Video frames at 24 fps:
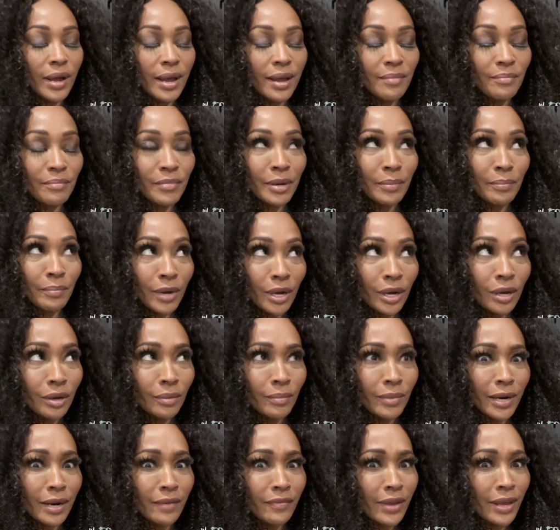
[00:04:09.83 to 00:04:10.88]
well, I haven't been
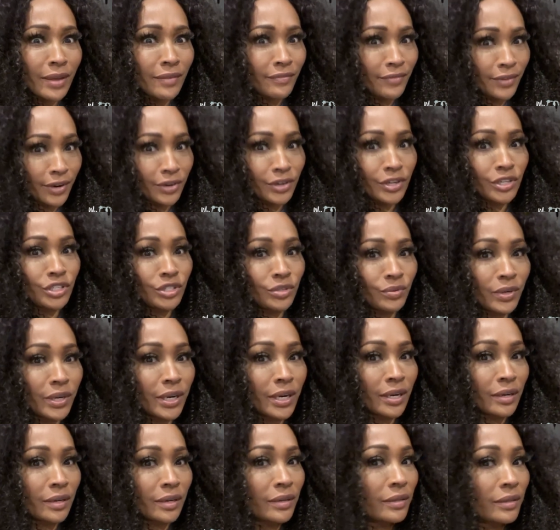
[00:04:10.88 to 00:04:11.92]
bald, but I've had very because you
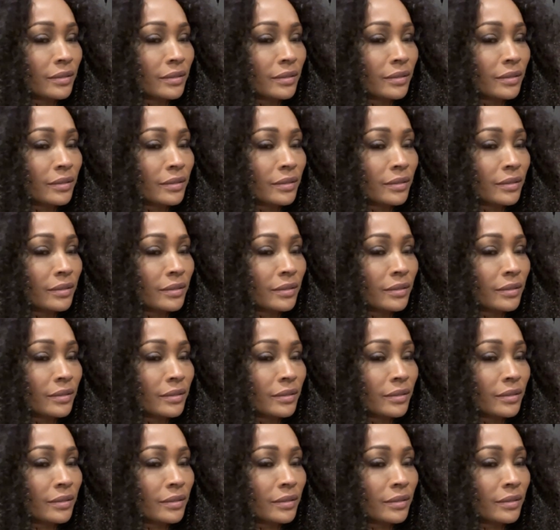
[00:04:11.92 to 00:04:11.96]
got hair. the